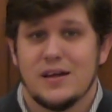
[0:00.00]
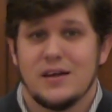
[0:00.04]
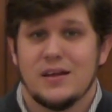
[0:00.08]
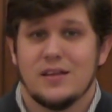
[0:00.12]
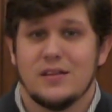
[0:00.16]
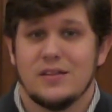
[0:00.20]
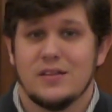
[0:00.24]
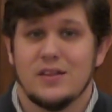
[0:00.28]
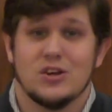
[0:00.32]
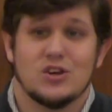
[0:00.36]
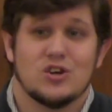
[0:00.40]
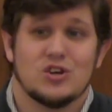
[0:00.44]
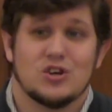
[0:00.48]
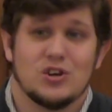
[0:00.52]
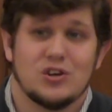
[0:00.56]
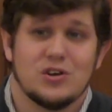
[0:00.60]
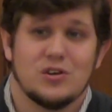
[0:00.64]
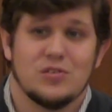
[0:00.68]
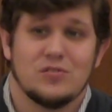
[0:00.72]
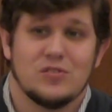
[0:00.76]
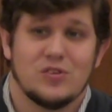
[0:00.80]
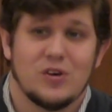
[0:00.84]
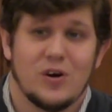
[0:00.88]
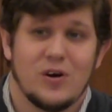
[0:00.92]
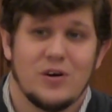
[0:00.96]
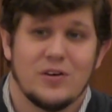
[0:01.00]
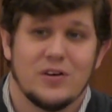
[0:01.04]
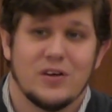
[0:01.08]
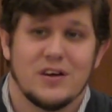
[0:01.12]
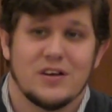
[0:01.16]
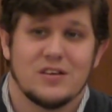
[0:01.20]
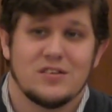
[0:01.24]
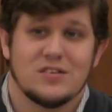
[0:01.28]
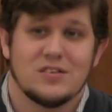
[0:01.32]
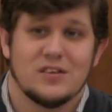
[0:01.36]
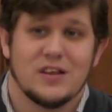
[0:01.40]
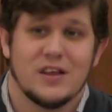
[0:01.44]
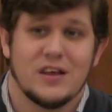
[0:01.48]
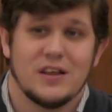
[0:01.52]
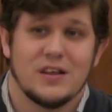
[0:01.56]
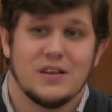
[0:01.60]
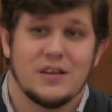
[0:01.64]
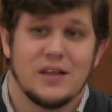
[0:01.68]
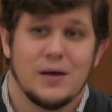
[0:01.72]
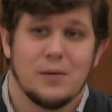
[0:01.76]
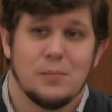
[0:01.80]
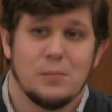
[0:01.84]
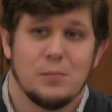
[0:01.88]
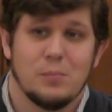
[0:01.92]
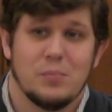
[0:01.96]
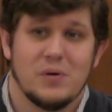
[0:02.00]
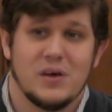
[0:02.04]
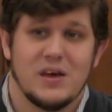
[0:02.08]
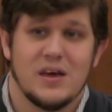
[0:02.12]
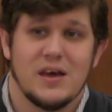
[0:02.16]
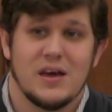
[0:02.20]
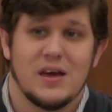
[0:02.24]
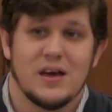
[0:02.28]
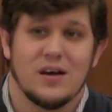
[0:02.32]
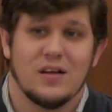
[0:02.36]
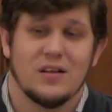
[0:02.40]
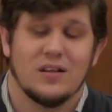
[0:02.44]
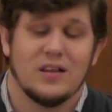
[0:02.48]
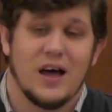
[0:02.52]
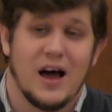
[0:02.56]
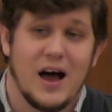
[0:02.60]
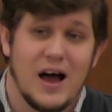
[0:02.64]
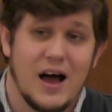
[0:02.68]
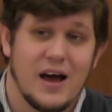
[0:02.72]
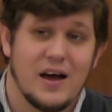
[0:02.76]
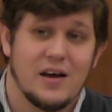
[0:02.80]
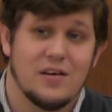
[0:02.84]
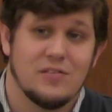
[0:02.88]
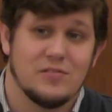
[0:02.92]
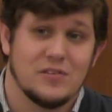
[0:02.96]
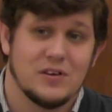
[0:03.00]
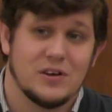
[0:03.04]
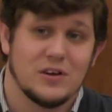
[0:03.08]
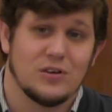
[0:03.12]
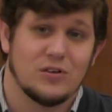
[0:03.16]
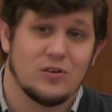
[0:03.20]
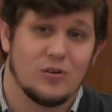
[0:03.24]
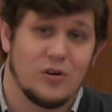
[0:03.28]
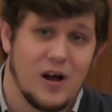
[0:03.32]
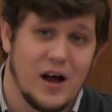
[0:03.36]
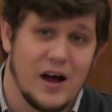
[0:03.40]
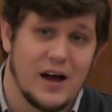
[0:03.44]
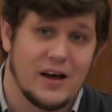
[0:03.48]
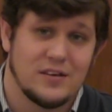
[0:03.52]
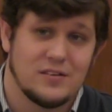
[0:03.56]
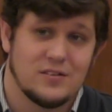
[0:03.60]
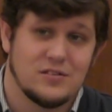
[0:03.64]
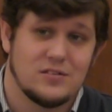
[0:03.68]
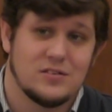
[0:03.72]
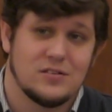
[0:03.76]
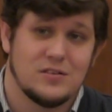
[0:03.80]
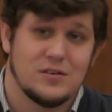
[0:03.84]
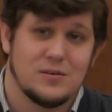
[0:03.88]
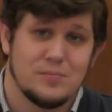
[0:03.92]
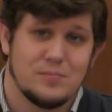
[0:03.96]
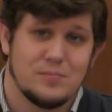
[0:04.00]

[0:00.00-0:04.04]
this should have taught us that being alive in Christ,